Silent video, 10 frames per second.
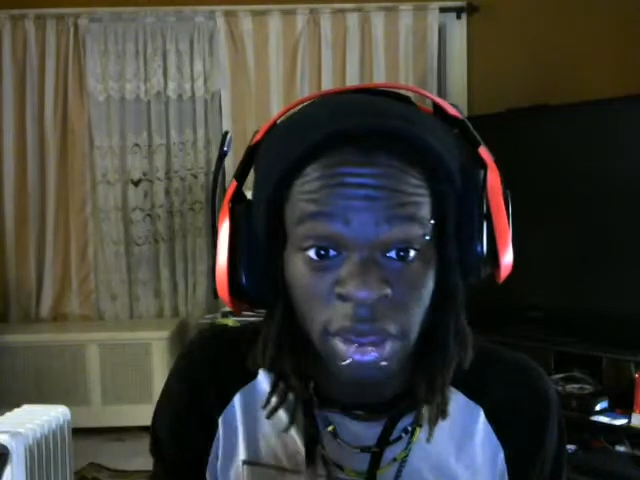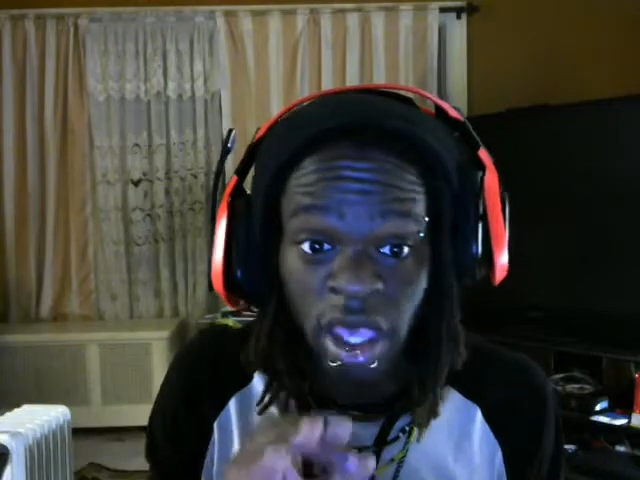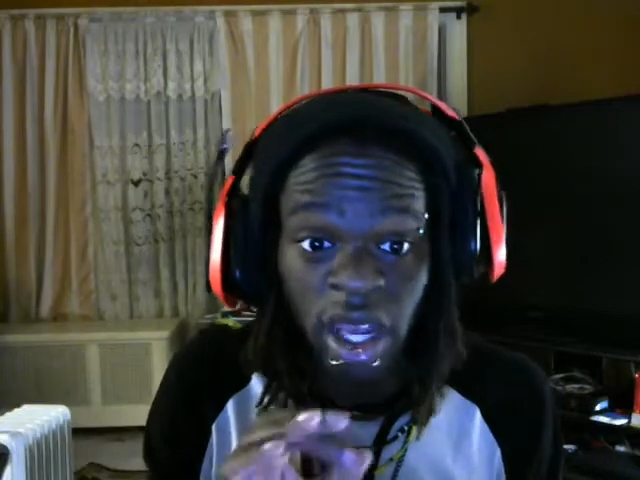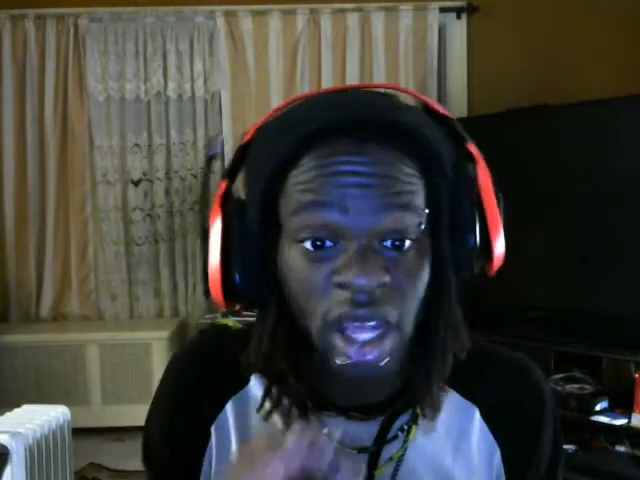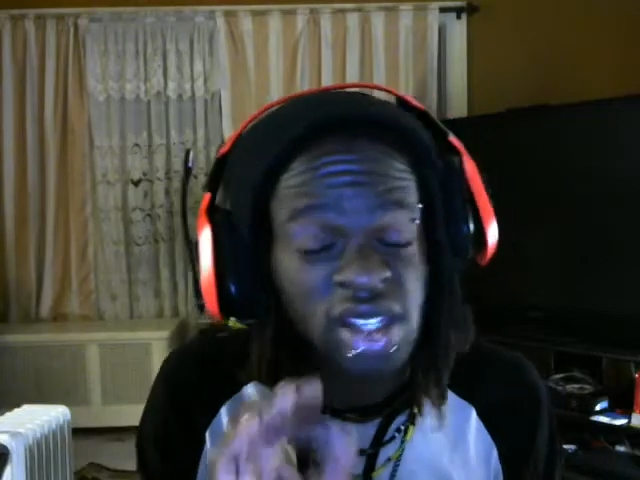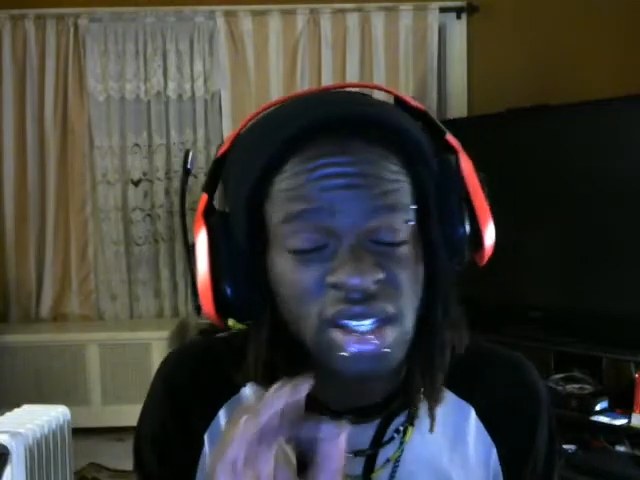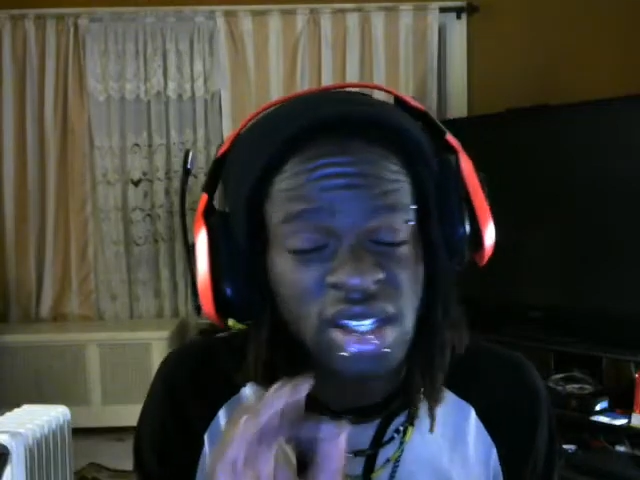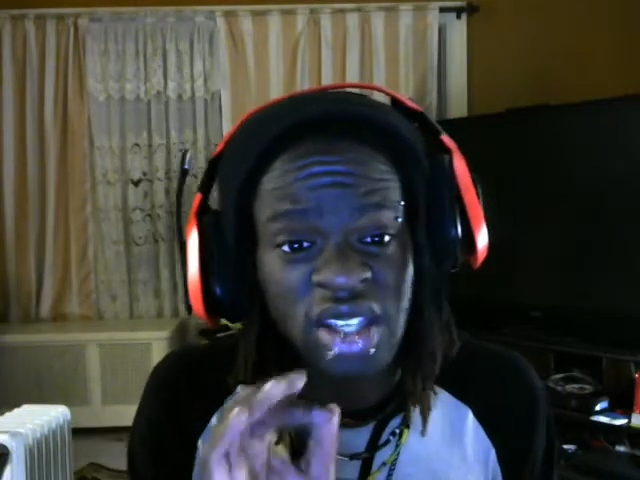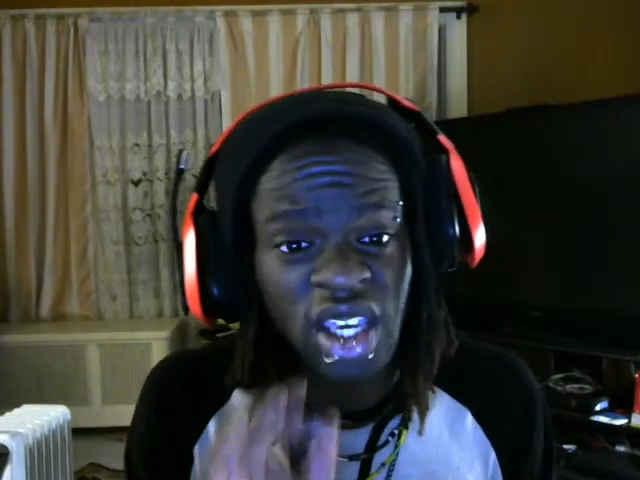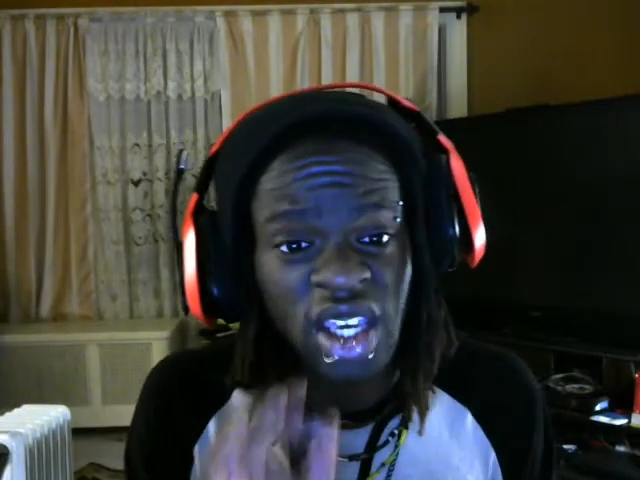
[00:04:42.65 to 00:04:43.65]
It actually
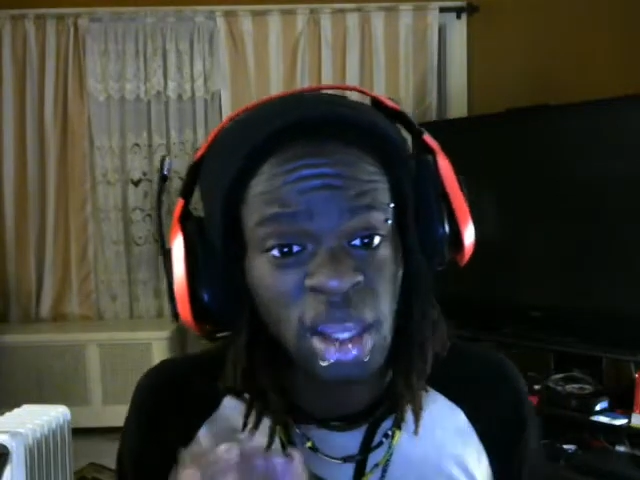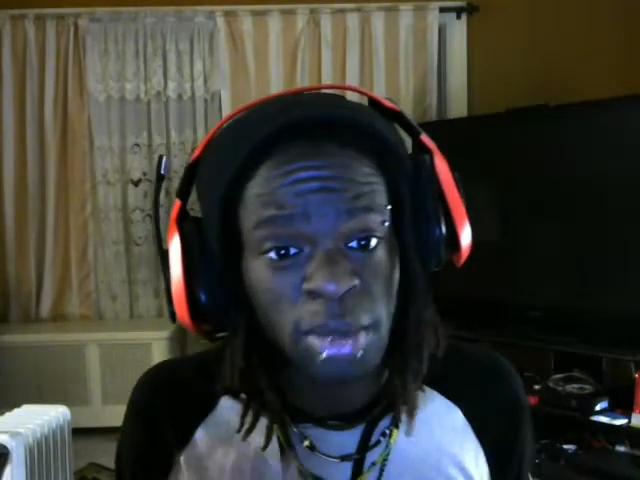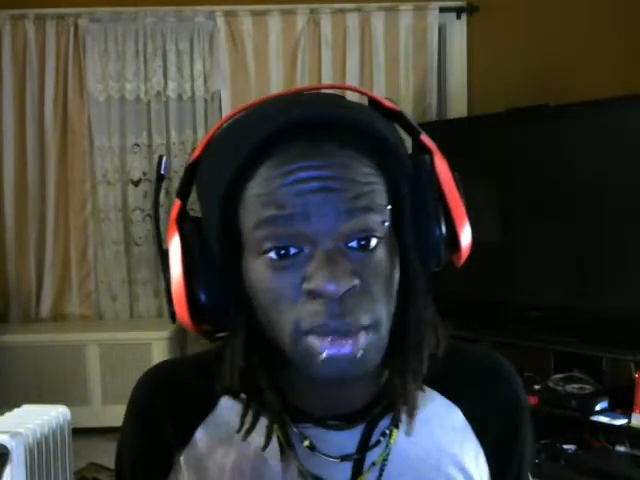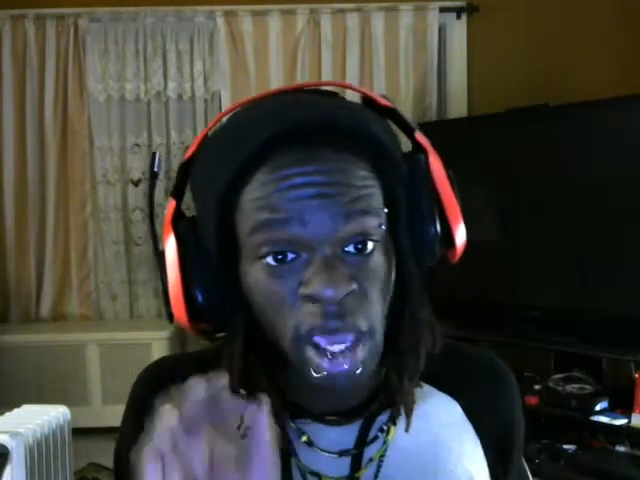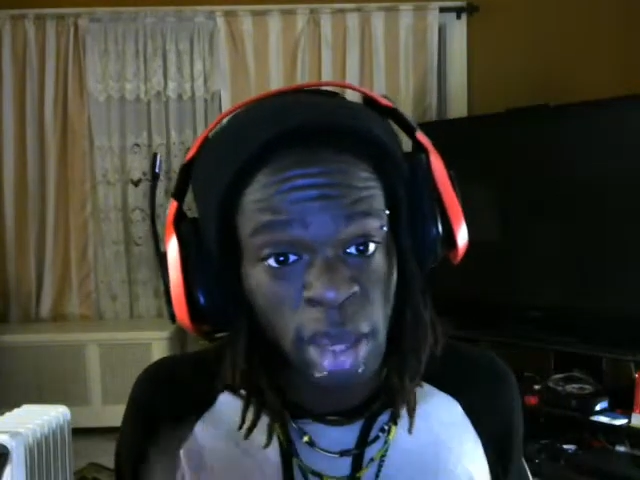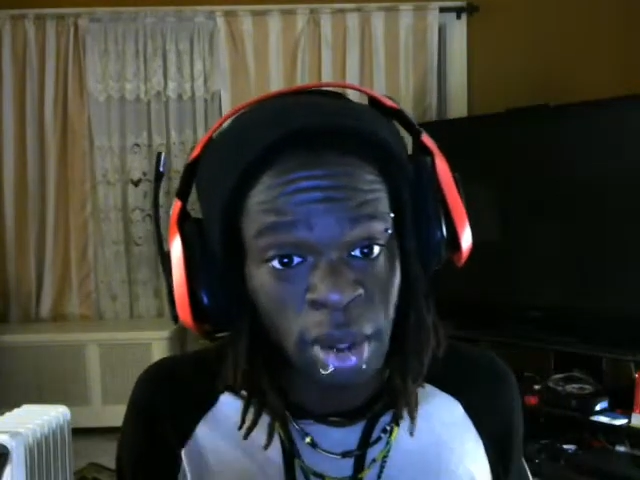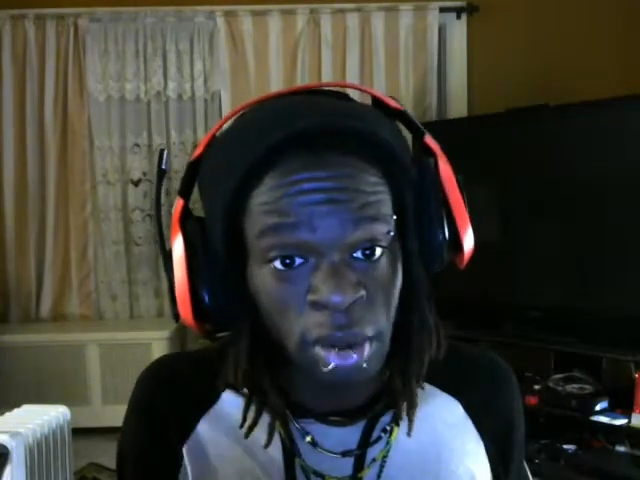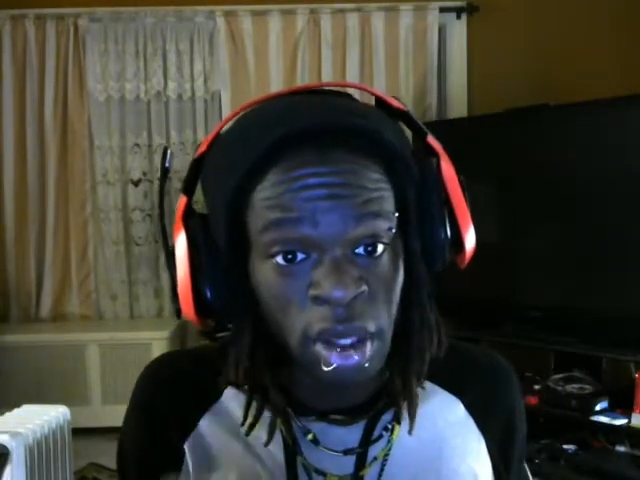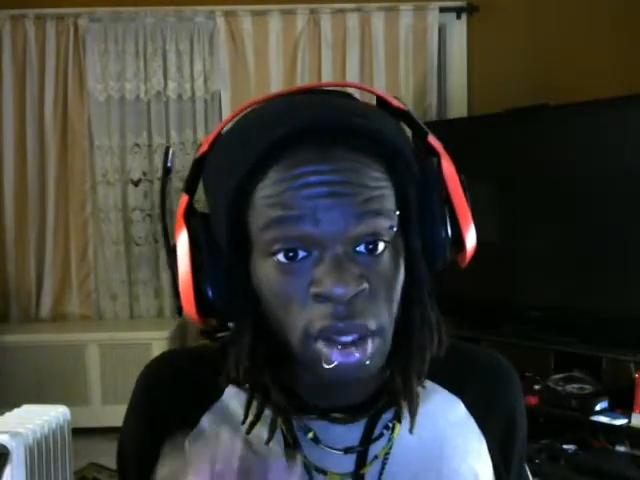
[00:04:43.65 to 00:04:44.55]
doesn't take that much ammo